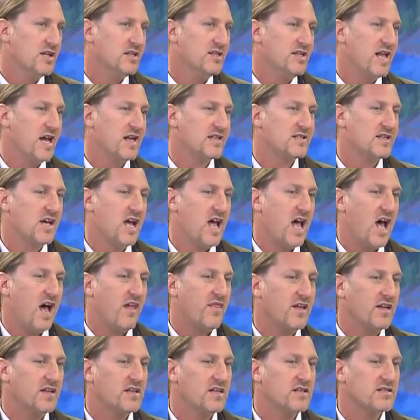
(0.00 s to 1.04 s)
that I
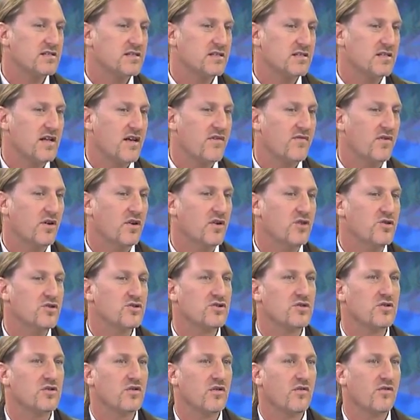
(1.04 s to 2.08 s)
think the
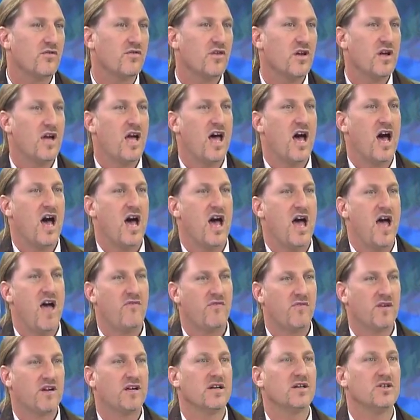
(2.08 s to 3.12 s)
evolution of
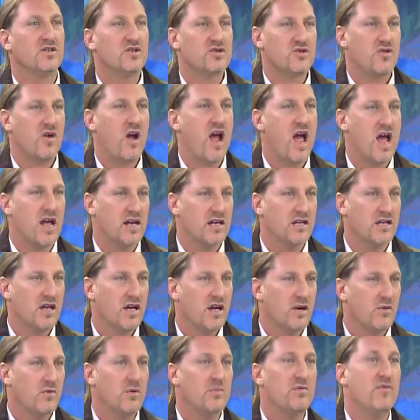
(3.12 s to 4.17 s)
African trade
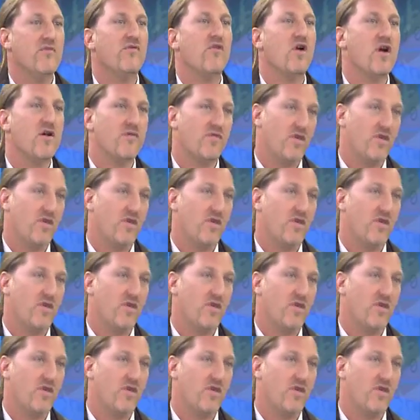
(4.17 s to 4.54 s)
would be very,